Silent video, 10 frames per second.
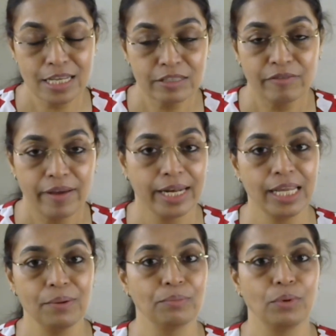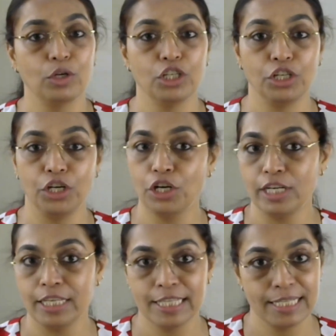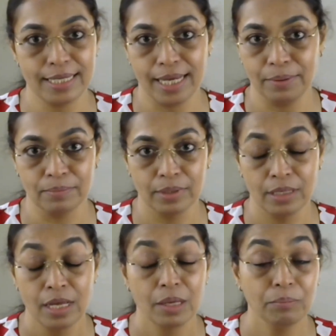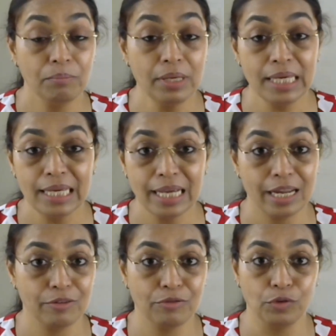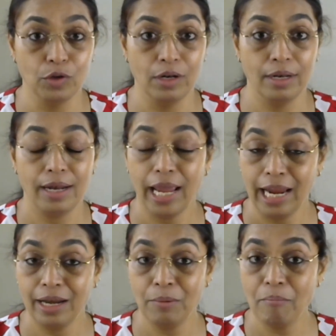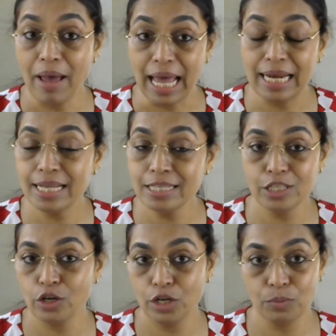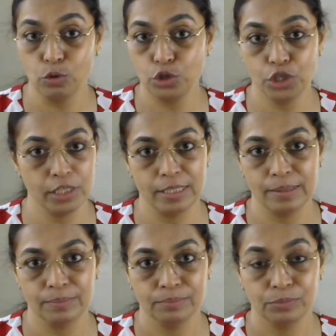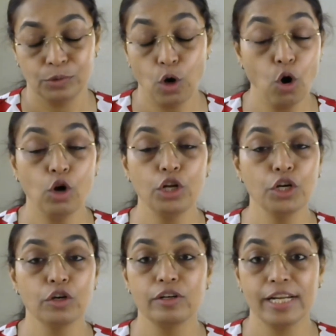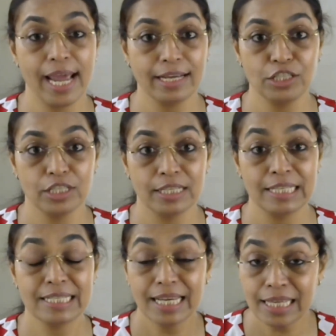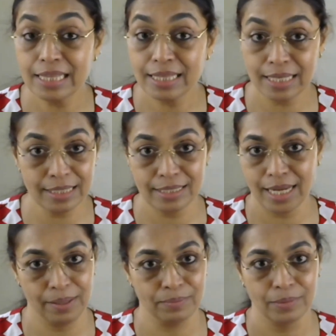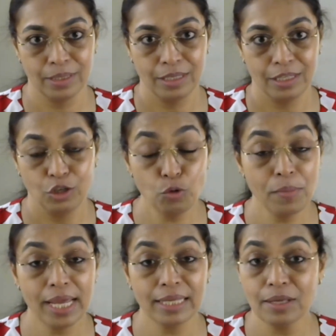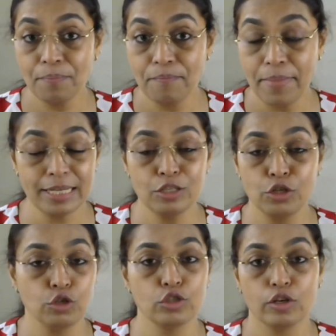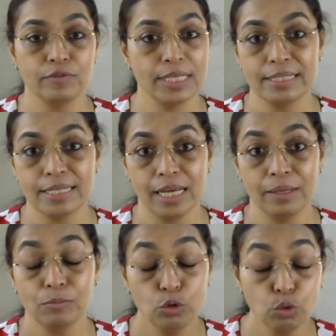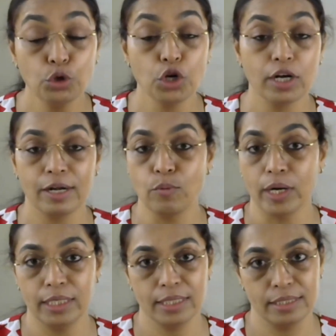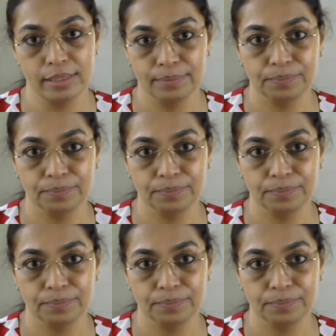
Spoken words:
is very important during this time. Be careful and balance your emotions, all your reactions in this time, to make the best use of this time to your advantage.